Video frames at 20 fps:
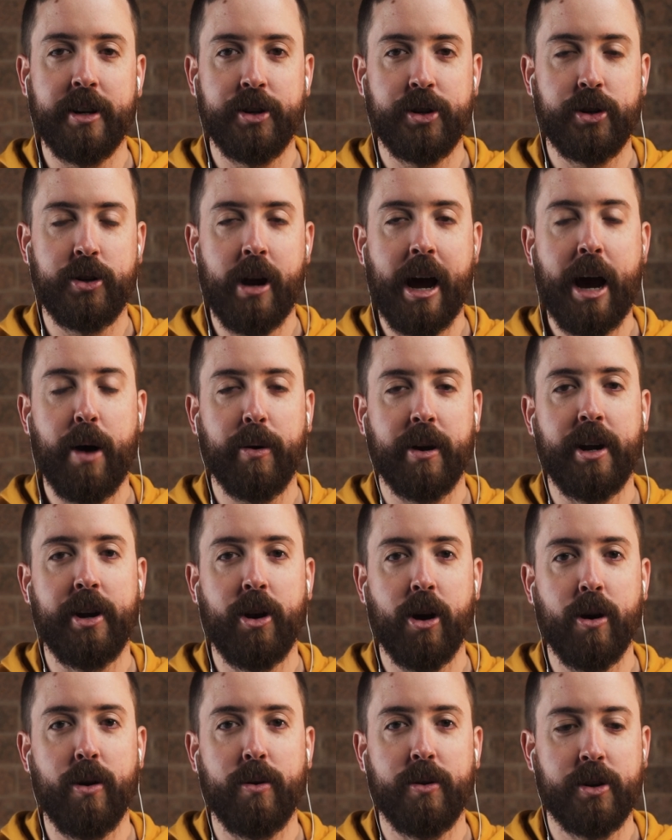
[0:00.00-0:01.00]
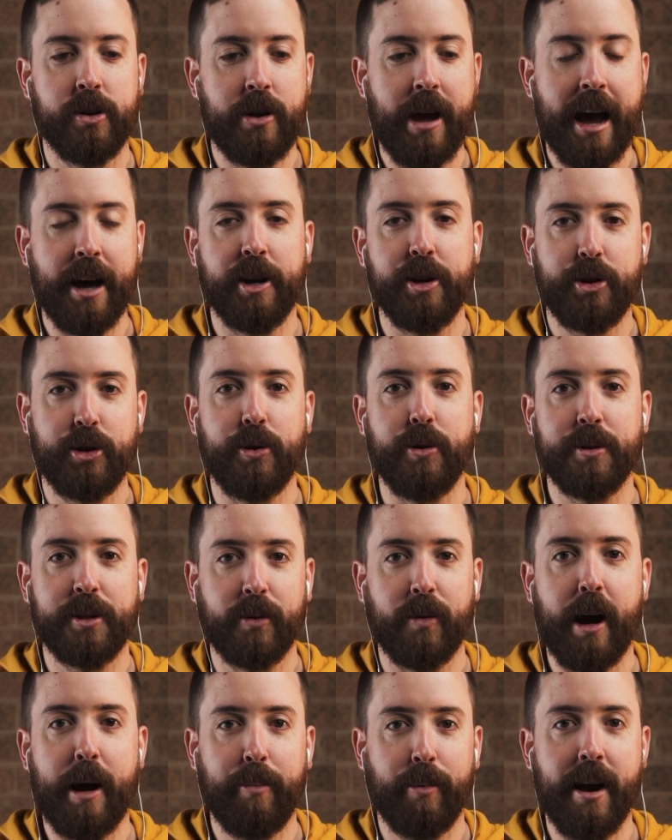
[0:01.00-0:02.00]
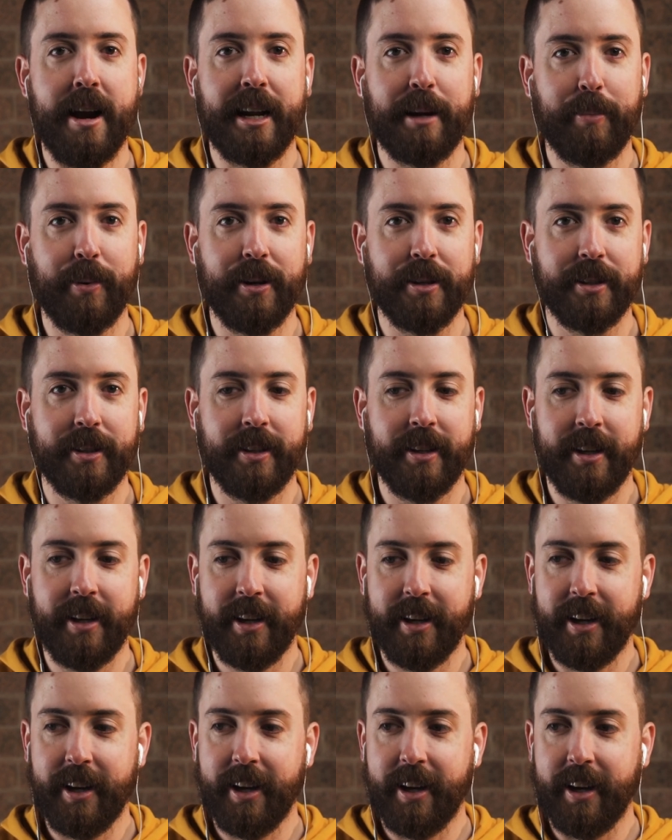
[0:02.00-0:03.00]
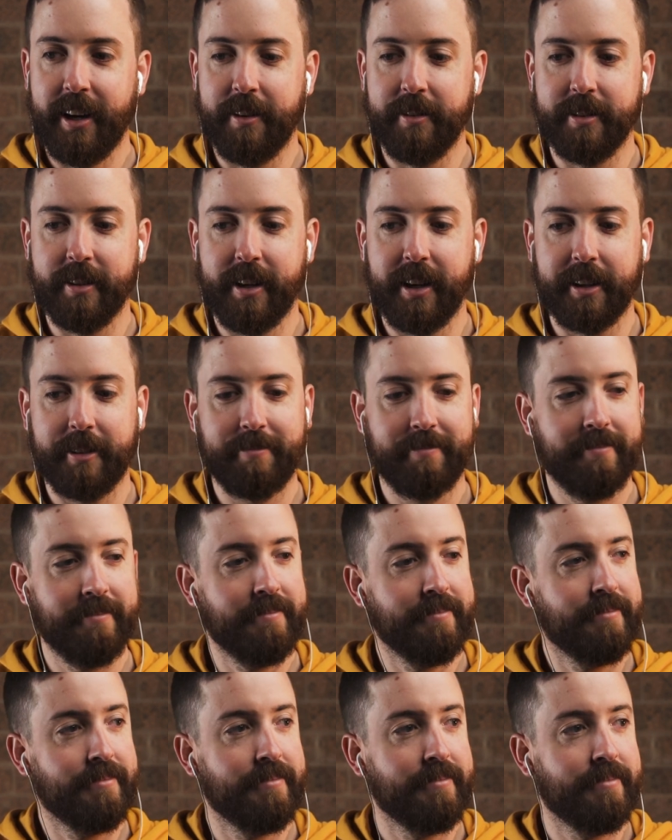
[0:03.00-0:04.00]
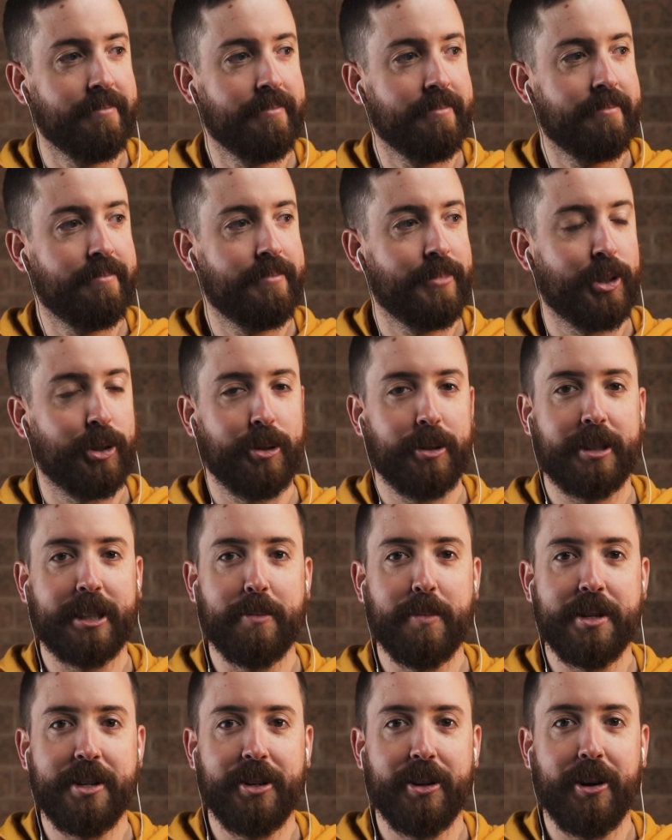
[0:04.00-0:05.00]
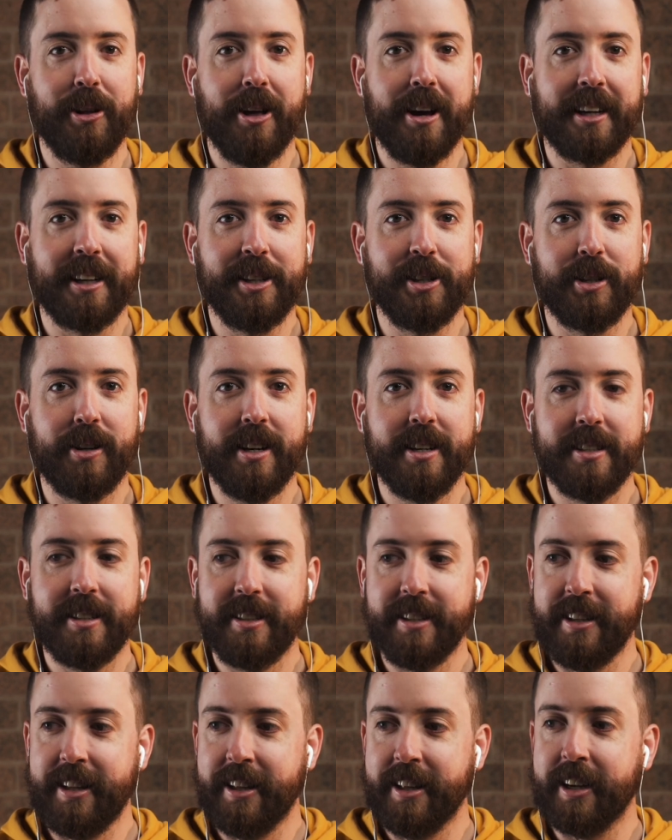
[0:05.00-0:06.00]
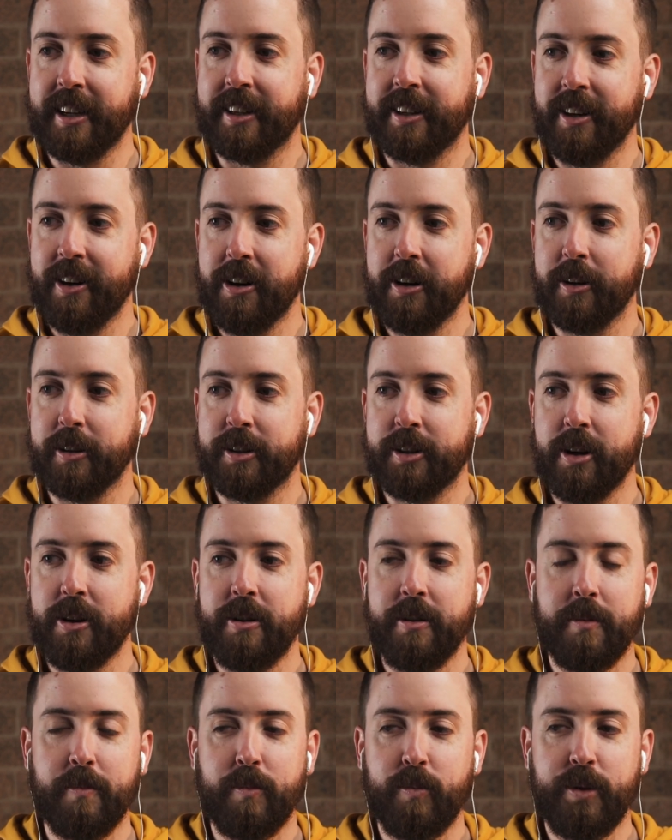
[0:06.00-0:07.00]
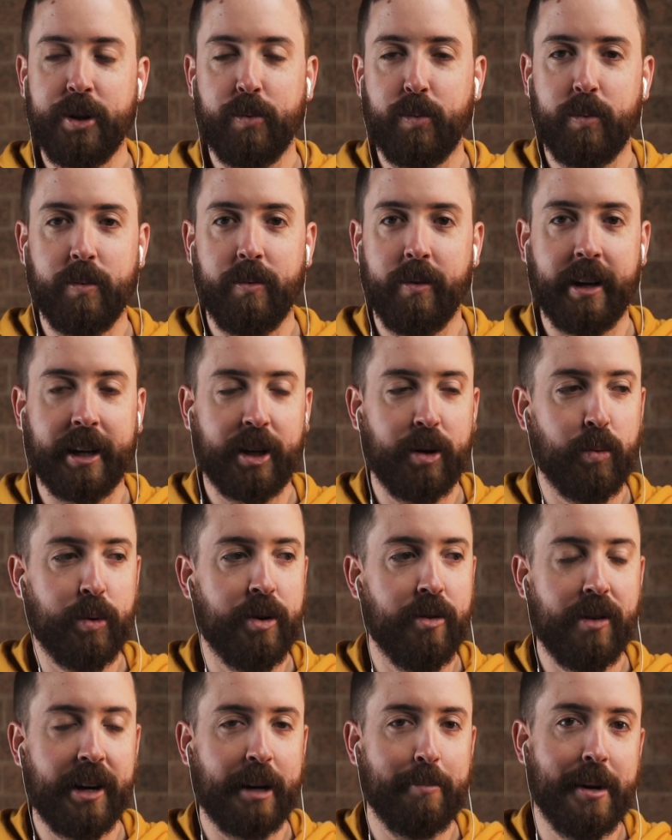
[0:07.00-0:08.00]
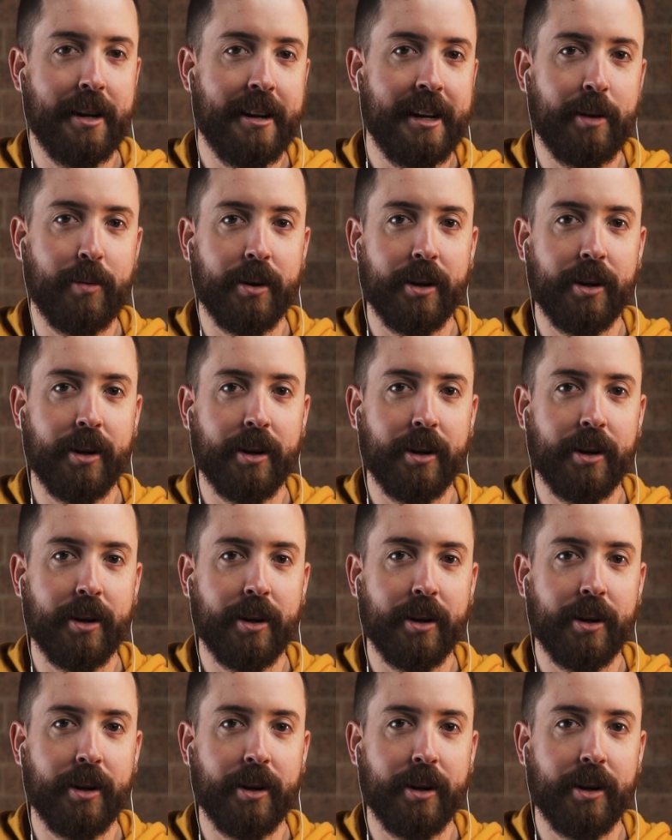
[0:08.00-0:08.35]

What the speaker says: I know how to choose the right branding person? I was like, choose someone you know, like, and trust. And they're like, oh, so you wouldn't recommend